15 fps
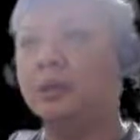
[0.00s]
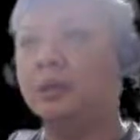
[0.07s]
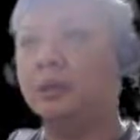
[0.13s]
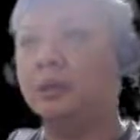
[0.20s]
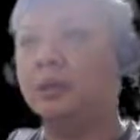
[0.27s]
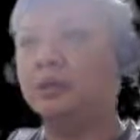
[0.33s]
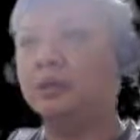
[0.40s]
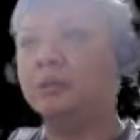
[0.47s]

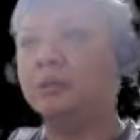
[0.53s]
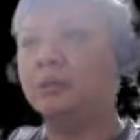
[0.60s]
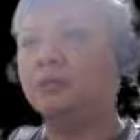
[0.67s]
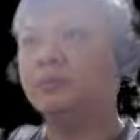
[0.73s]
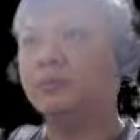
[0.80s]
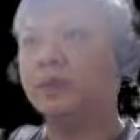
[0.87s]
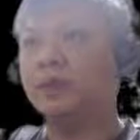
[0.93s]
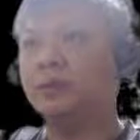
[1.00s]
little room for
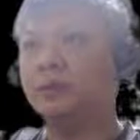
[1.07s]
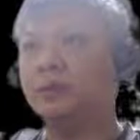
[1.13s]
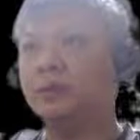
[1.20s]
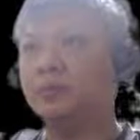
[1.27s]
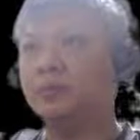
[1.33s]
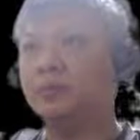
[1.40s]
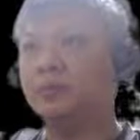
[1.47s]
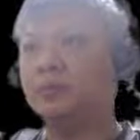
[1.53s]
error,
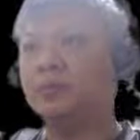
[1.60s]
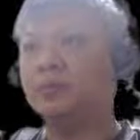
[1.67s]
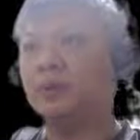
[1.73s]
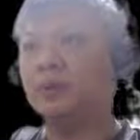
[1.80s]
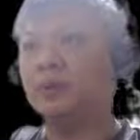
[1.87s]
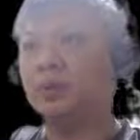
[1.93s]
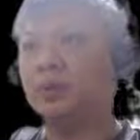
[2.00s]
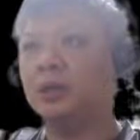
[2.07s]
which
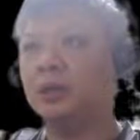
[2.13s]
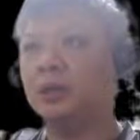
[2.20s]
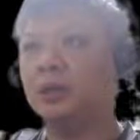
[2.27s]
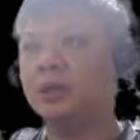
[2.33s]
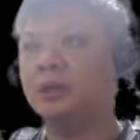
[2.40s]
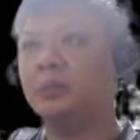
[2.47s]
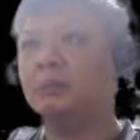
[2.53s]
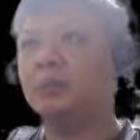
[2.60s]

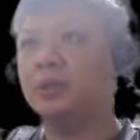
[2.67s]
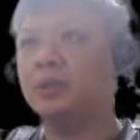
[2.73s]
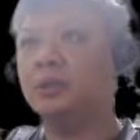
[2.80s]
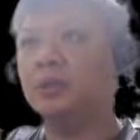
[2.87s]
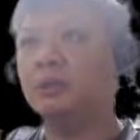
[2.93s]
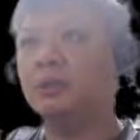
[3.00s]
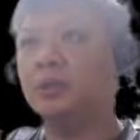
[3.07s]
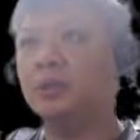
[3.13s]
makes it
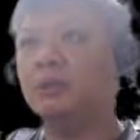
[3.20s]
one of the